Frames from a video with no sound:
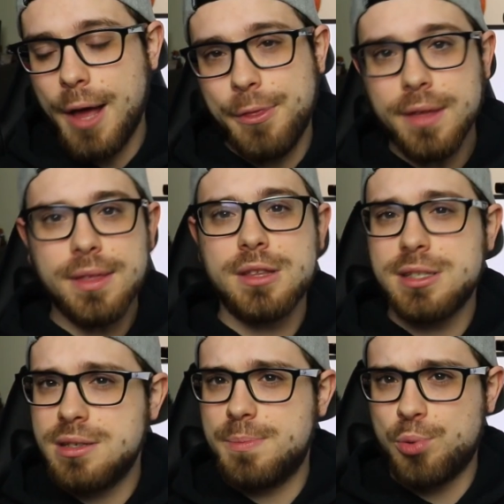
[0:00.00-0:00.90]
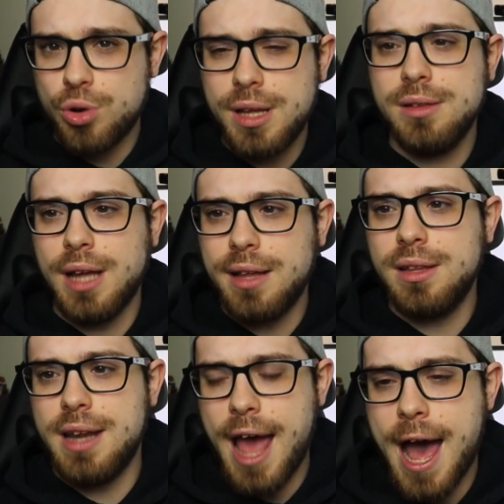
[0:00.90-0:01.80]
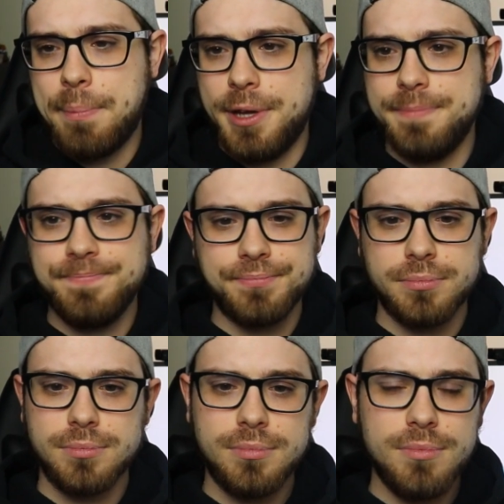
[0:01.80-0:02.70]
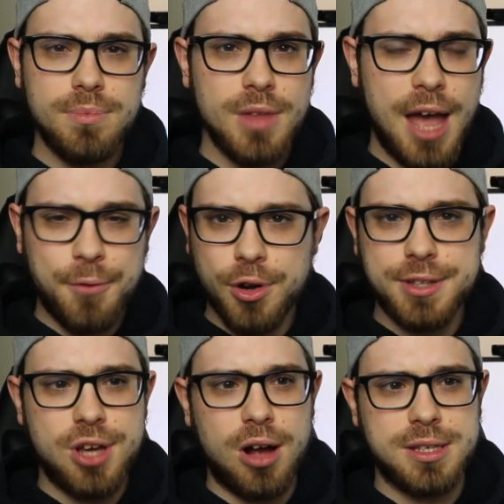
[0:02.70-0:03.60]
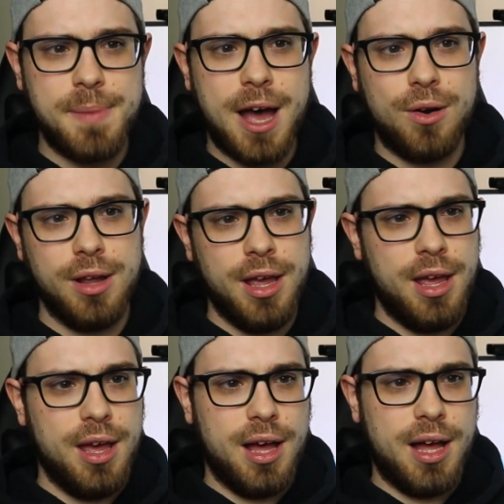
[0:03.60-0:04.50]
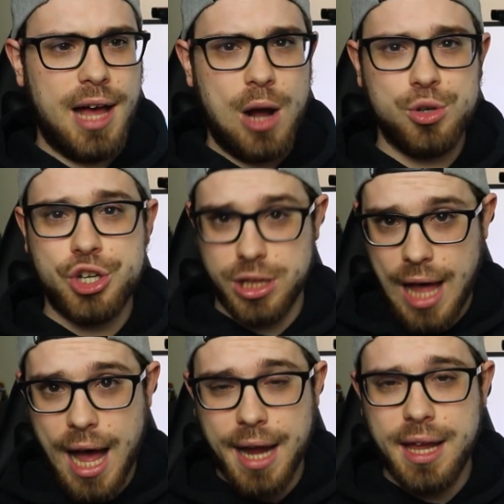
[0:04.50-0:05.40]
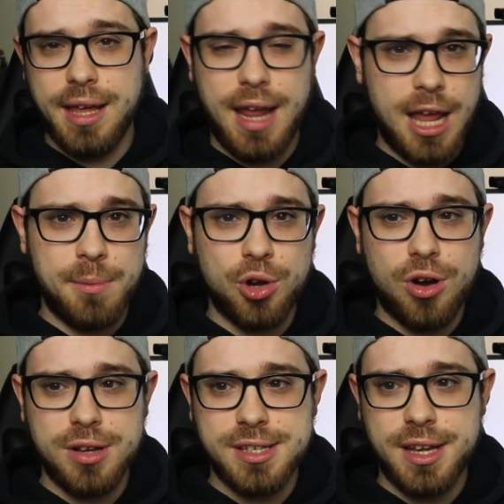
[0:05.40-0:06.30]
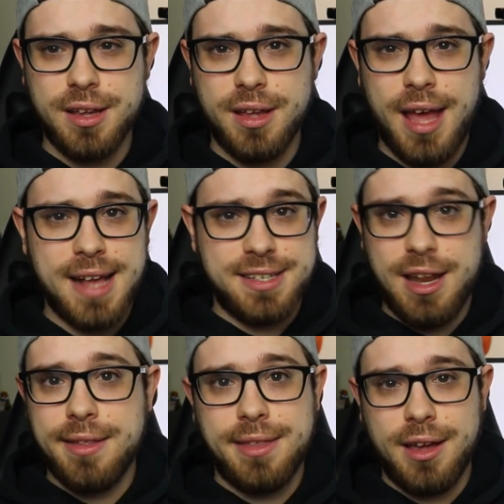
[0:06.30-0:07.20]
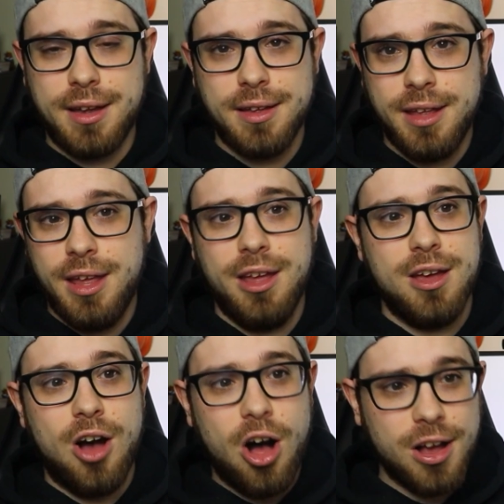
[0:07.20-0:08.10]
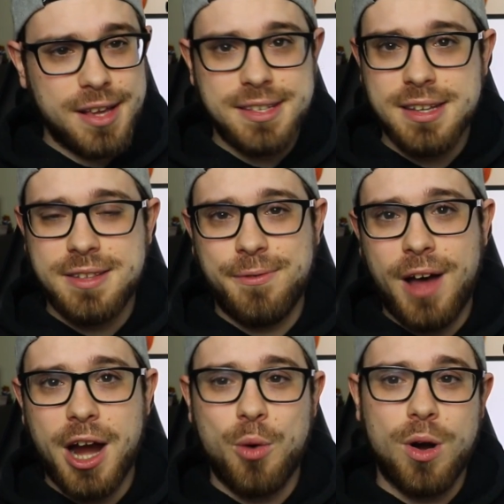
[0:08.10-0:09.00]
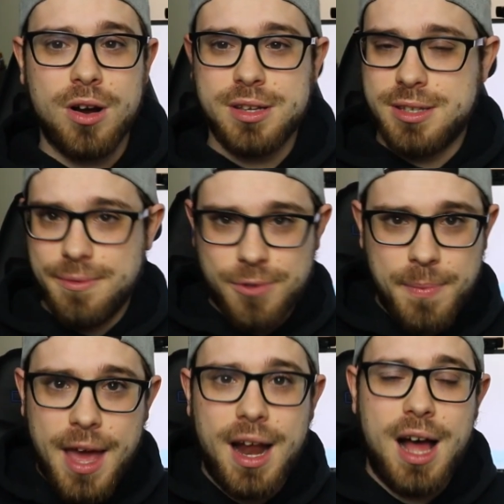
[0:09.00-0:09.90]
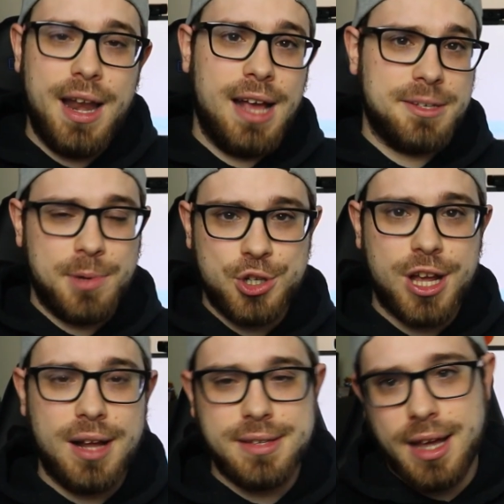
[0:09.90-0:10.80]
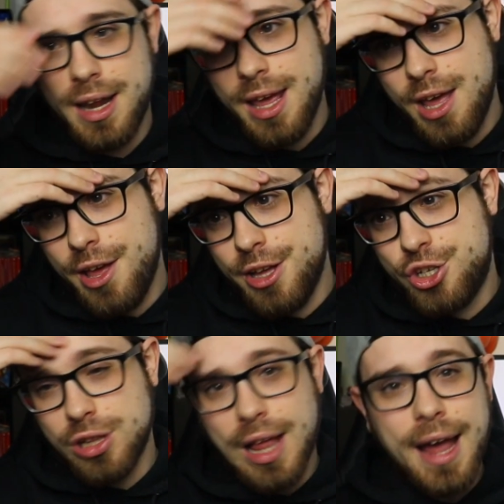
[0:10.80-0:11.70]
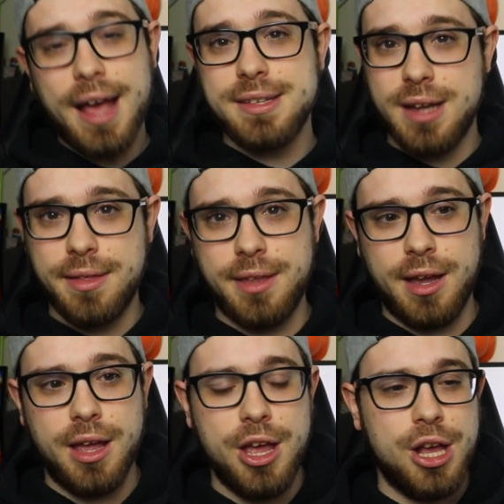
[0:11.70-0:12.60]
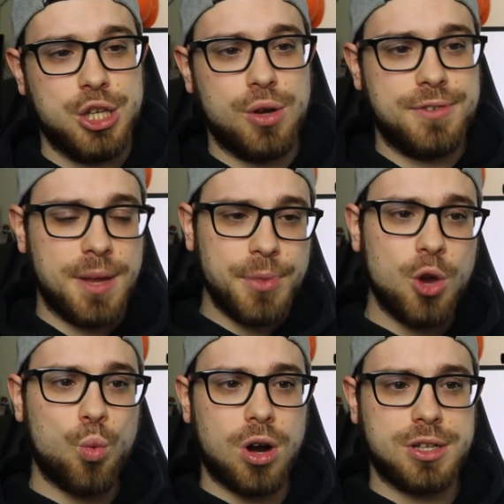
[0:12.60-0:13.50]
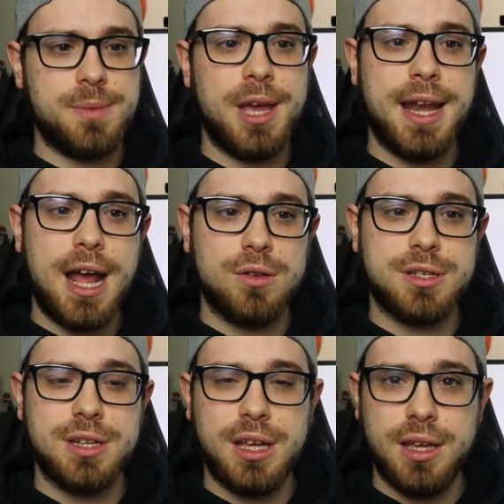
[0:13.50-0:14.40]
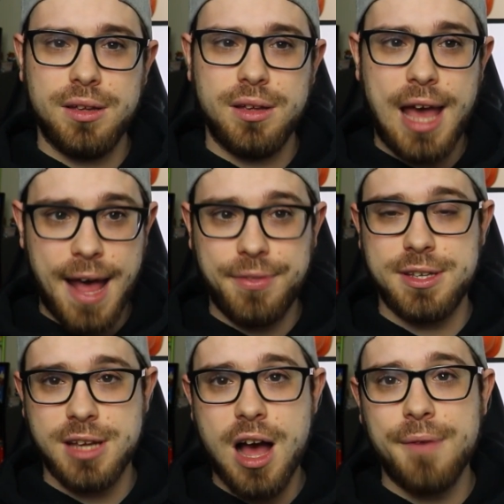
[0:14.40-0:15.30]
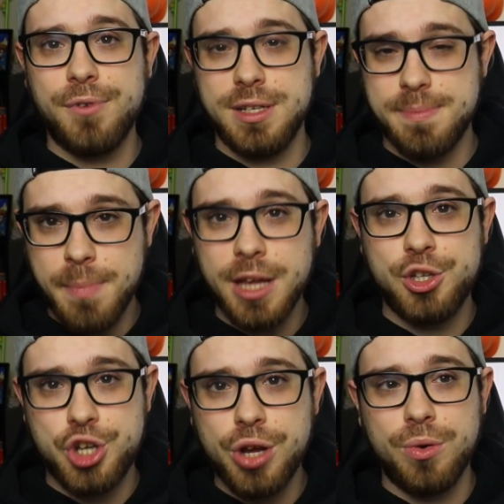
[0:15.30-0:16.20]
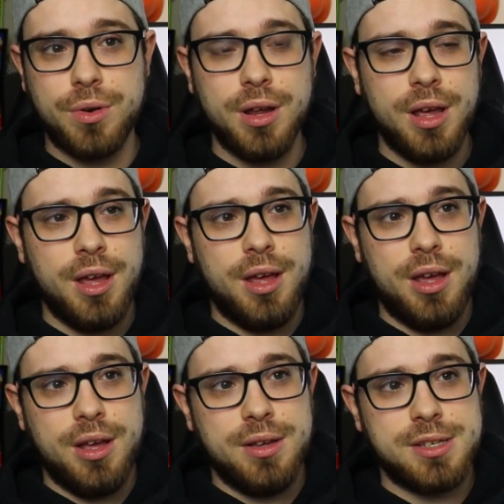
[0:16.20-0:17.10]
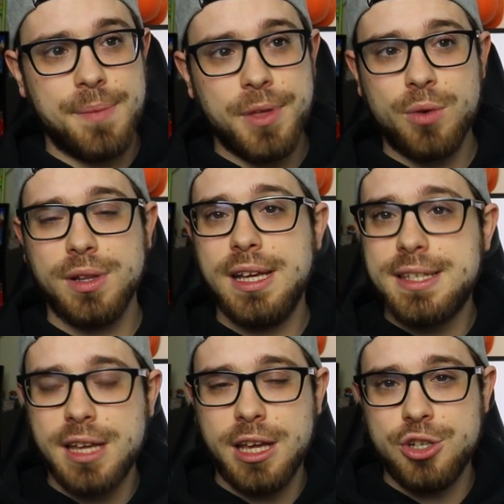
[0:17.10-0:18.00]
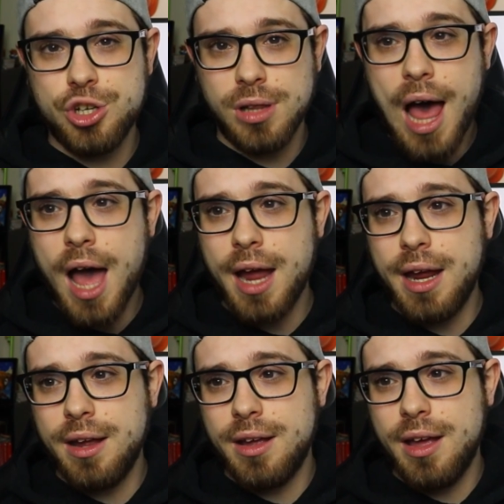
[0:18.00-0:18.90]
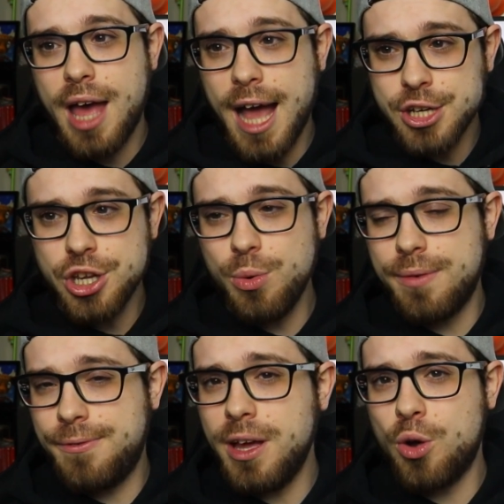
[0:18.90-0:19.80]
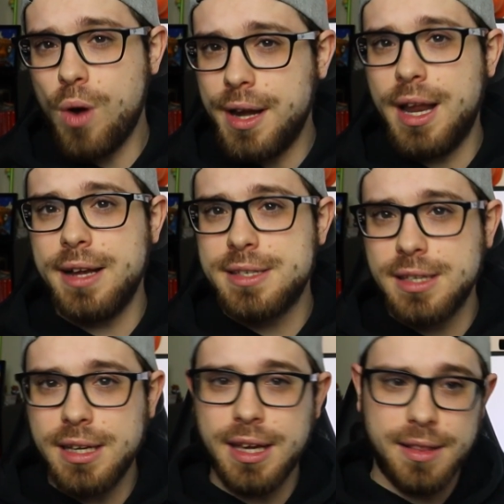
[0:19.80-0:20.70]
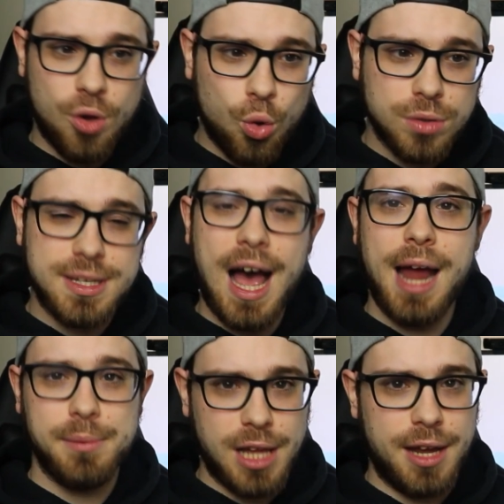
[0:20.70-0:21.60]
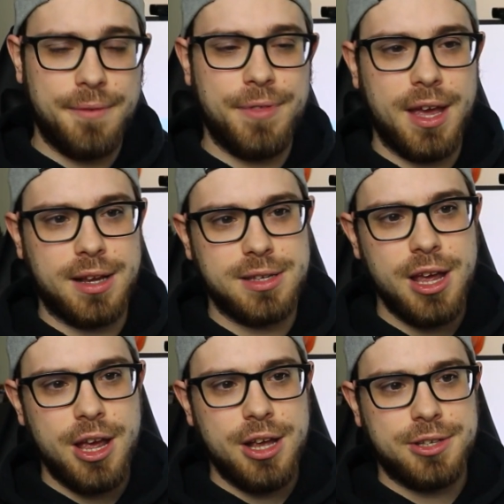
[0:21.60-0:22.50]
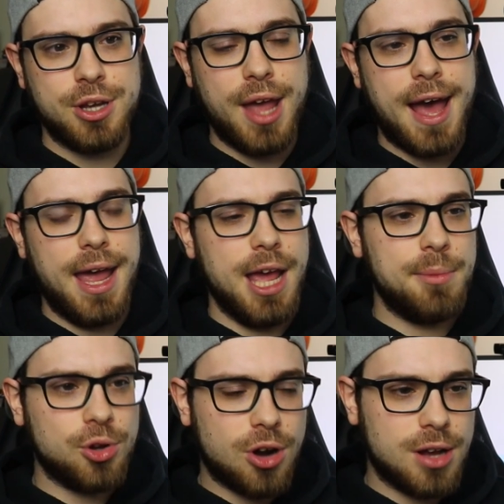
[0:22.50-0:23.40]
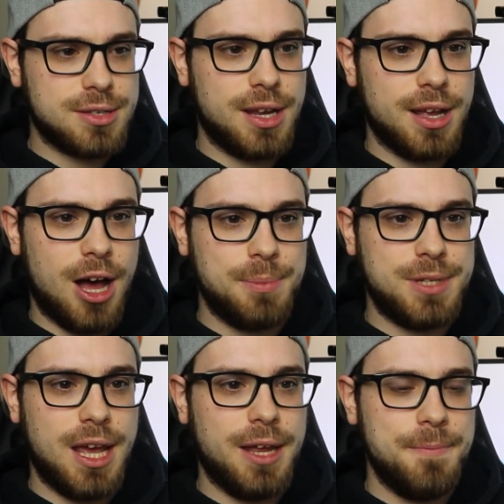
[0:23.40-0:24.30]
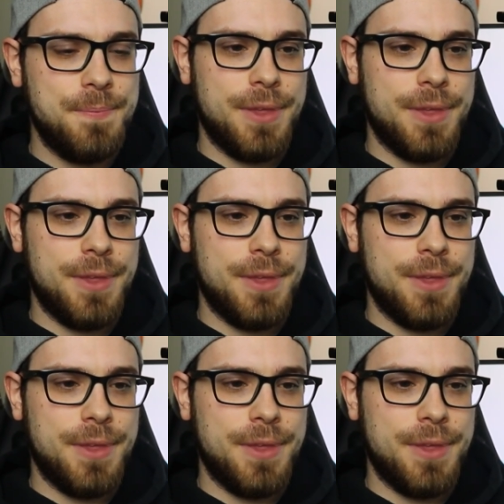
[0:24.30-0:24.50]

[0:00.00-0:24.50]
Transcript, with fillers: I think that this is pretty likely to happen. I've already talked about uh, how July in Animal Crossing has nothing. August is the fireworks. From then on has a bunch of content. July has nothing. So if something were to be announced at this conference mid-June, something releasing in July actually would fit quite nicely in the whole timeline of things. So yeah, Animal Crossing update.